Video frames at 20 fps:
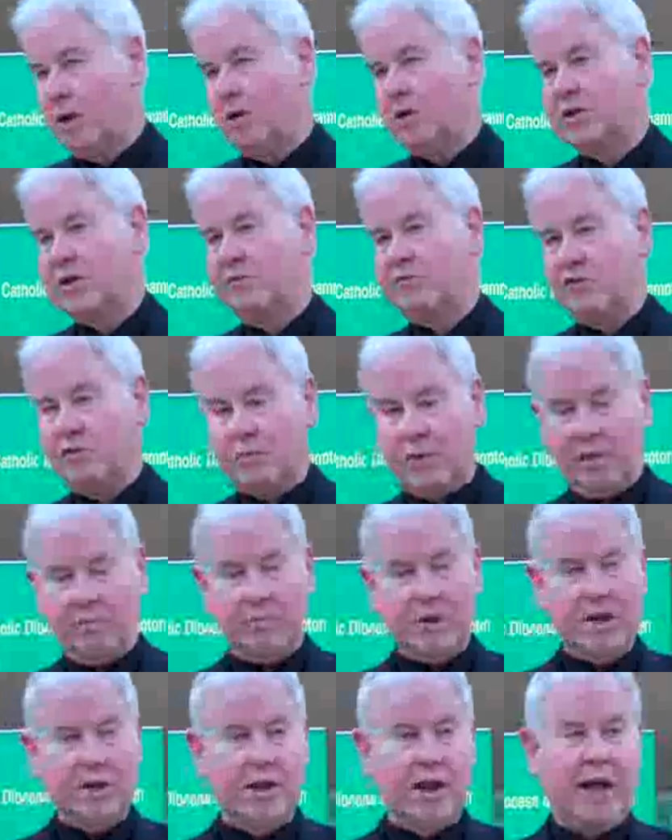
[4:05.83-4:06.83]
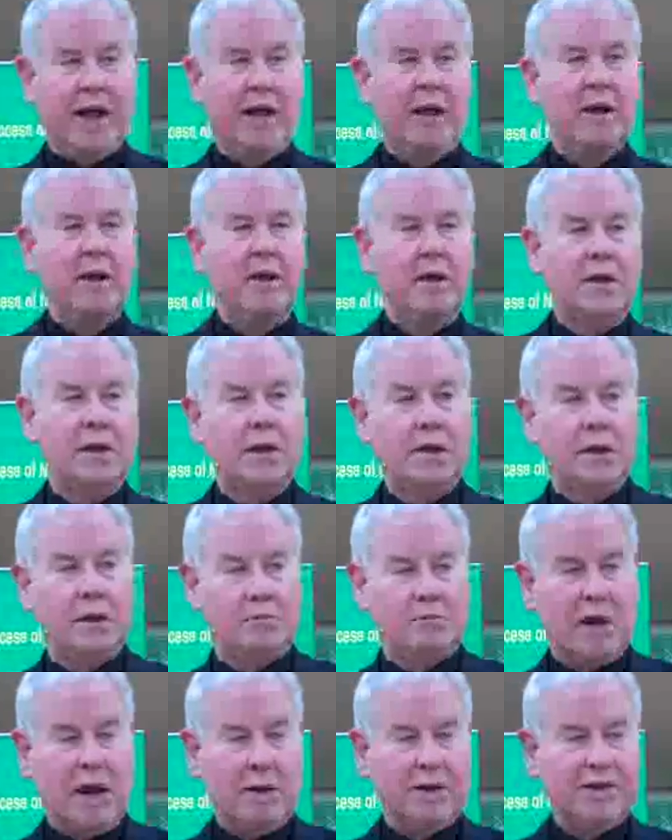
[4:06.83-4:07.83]
Some of you may have been there.
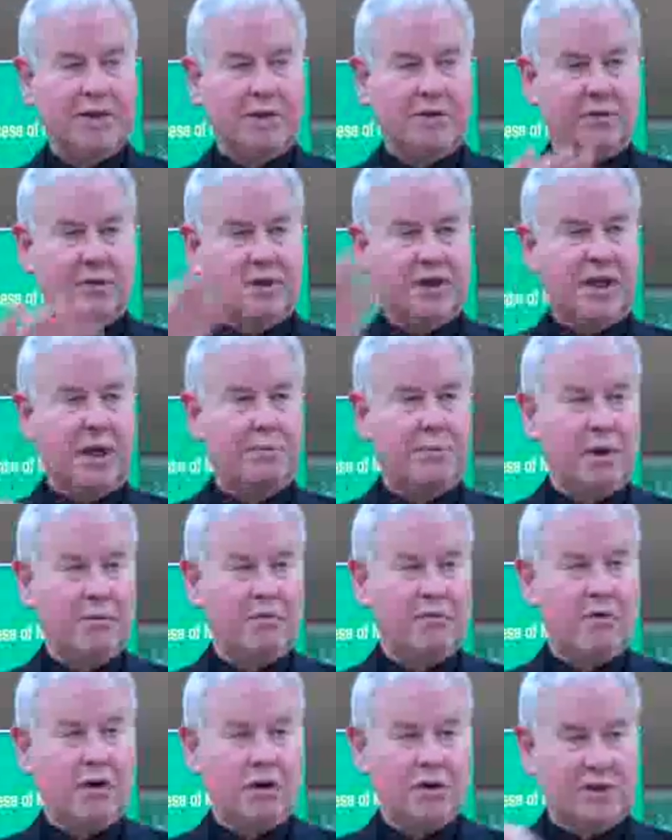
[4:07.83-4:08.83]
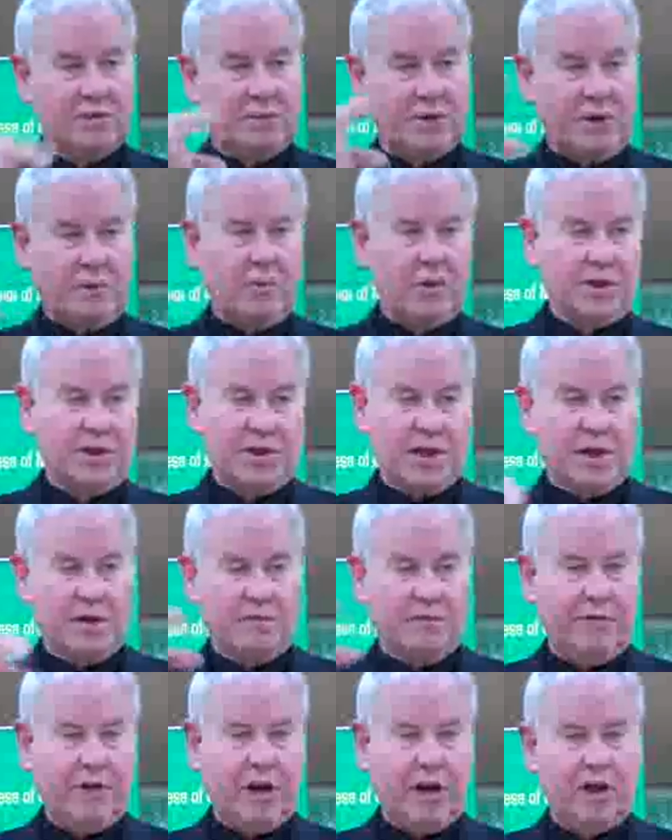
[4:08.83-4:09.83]
Now it's a sort of suburb of Oxford. It was then
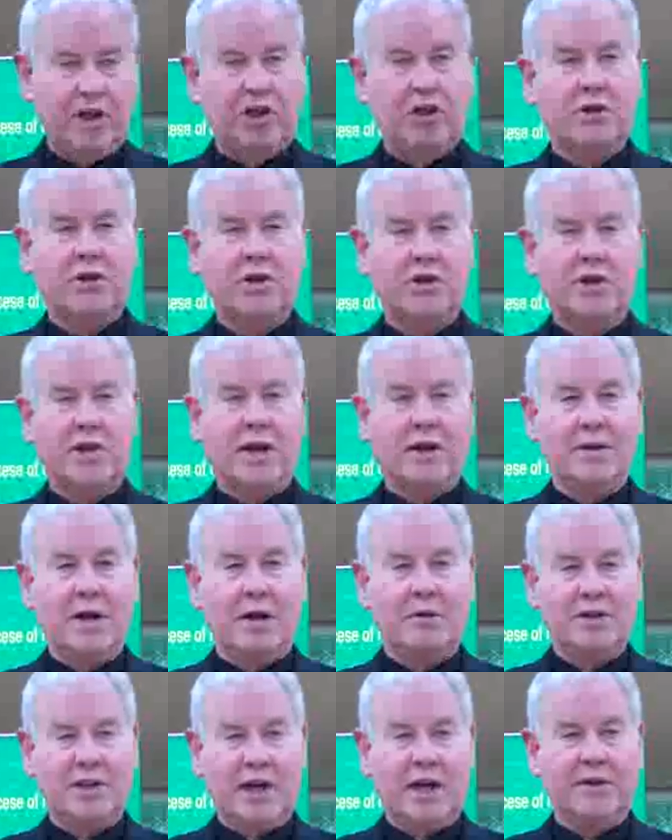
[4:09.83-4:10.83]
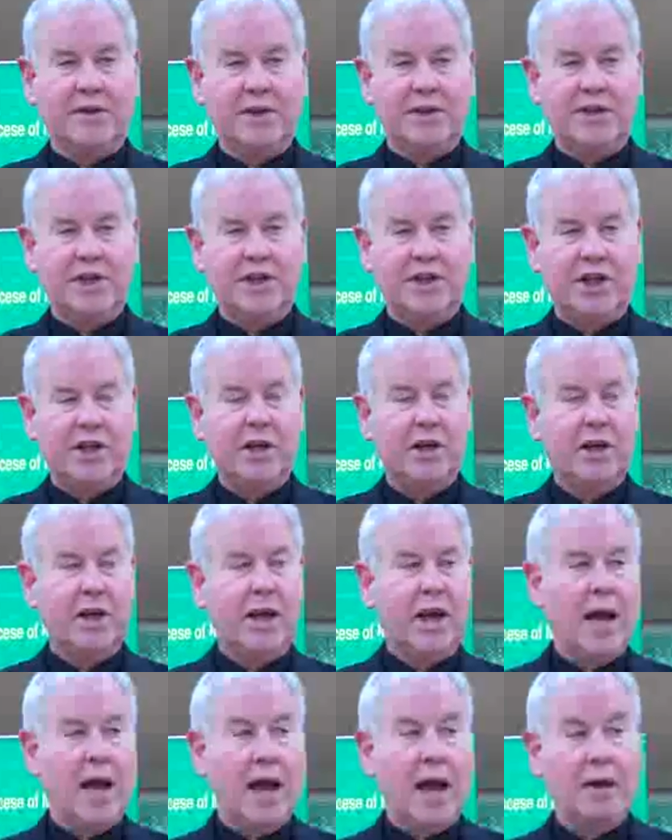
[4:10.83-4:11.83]
a village just outside the city,
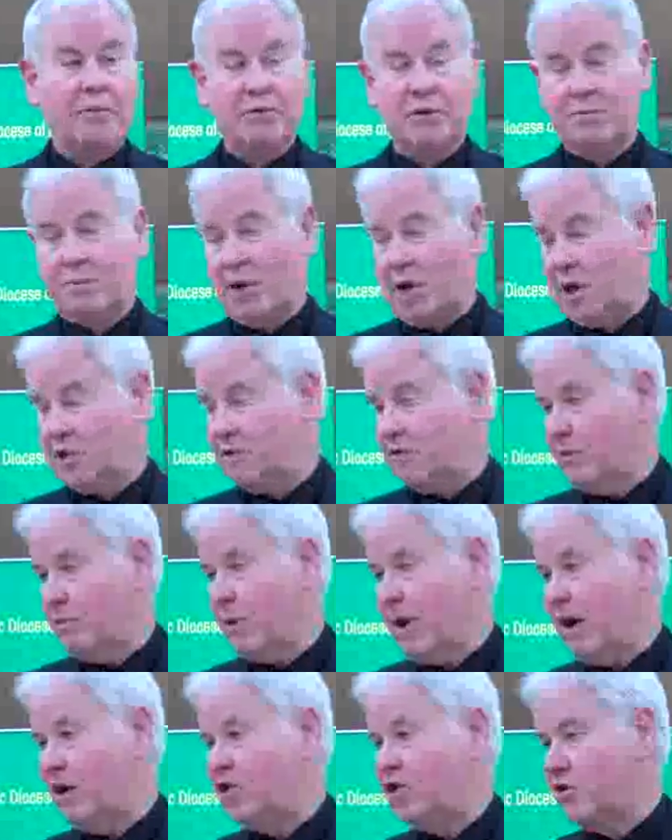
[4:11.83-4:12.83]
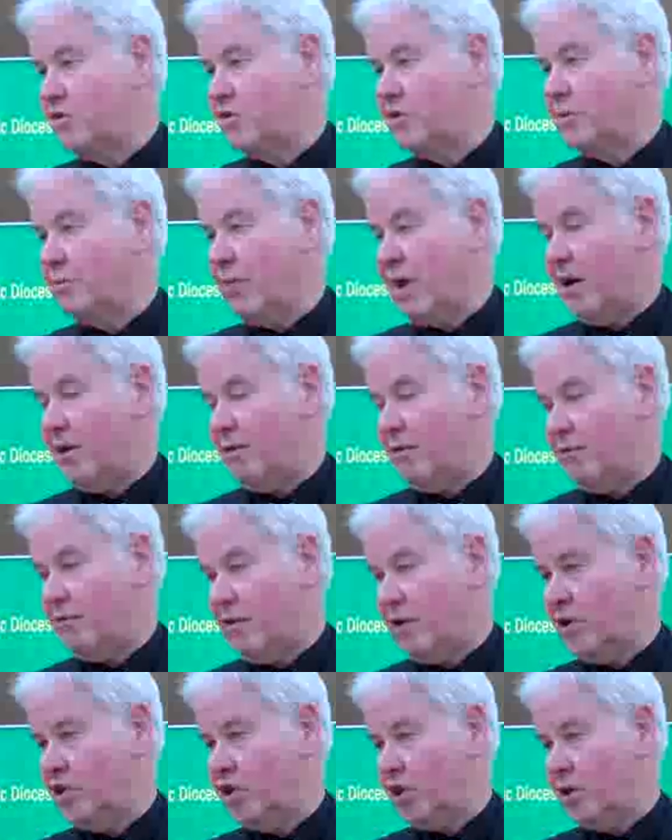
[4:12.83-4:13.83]
and was part of the parish of St Mary the
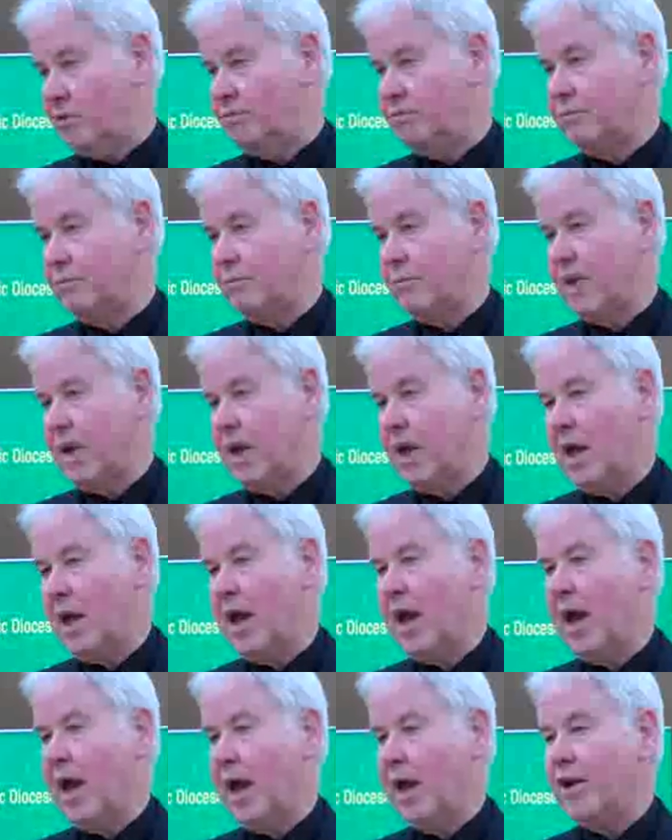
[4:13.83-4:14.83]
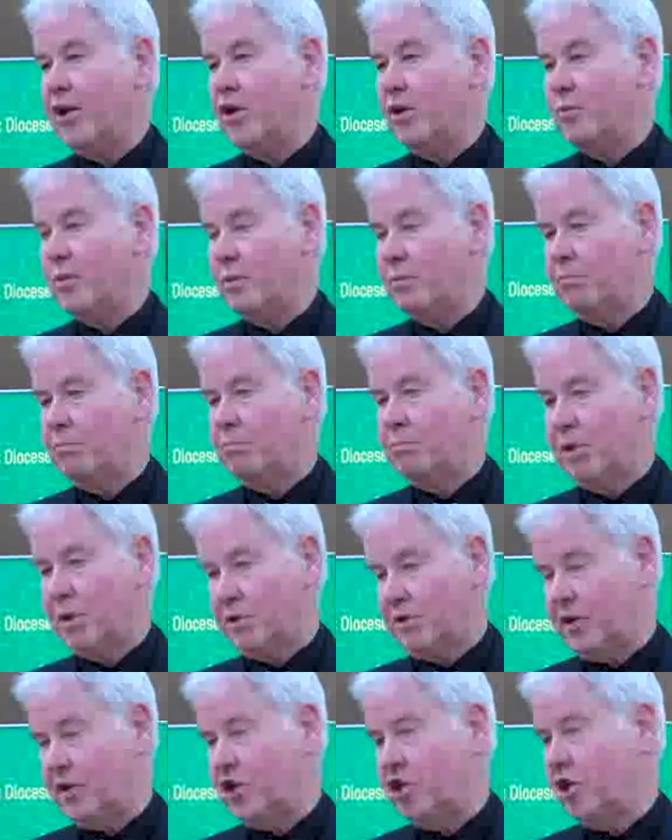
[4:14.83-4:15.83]
Virgin. And Newman
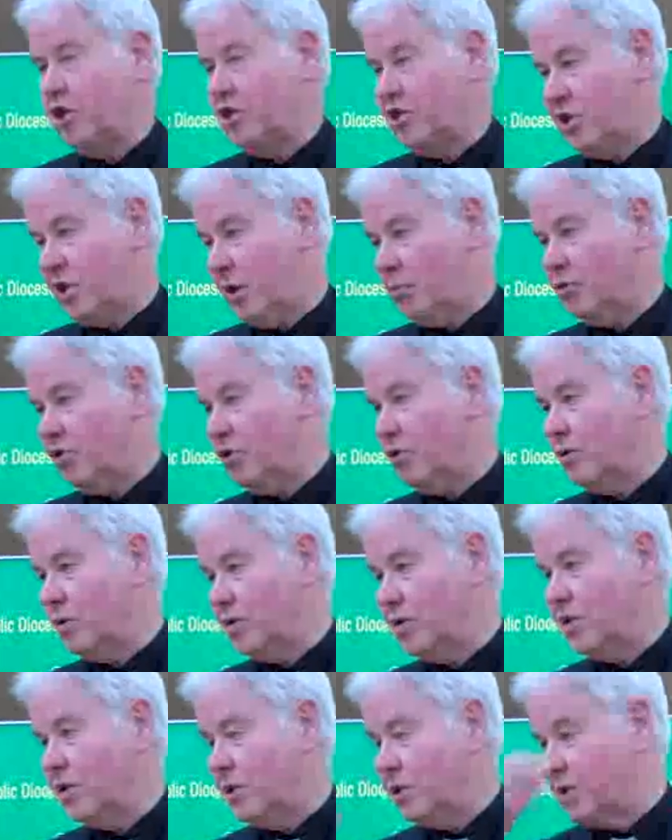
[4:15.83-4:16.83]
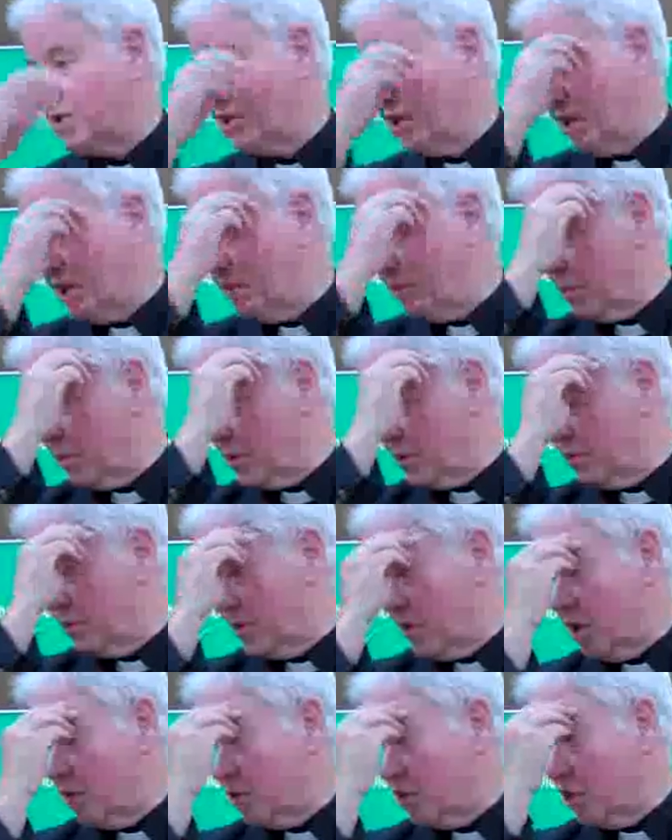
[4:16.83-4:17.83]
built the church there, which you can still see, because there
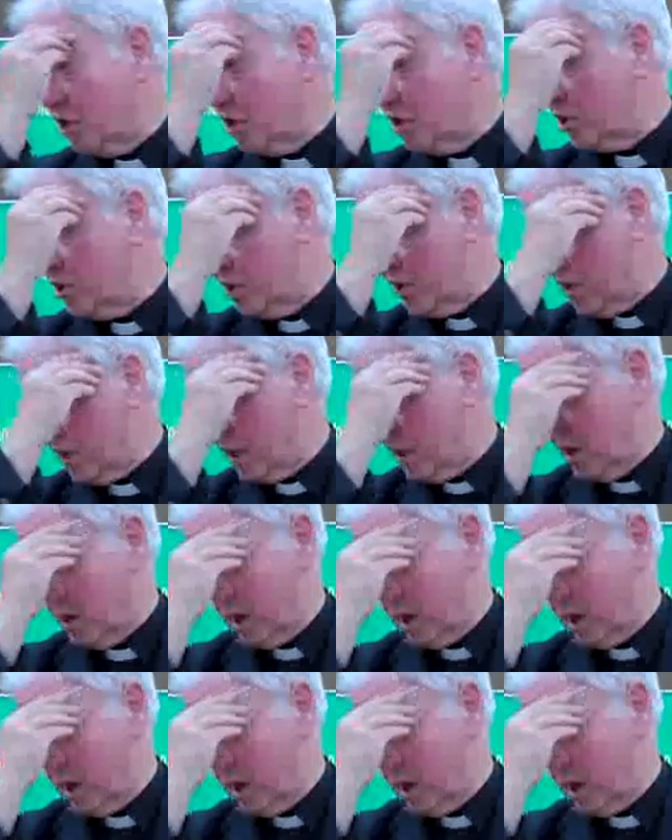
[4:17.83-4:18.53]
was no church there.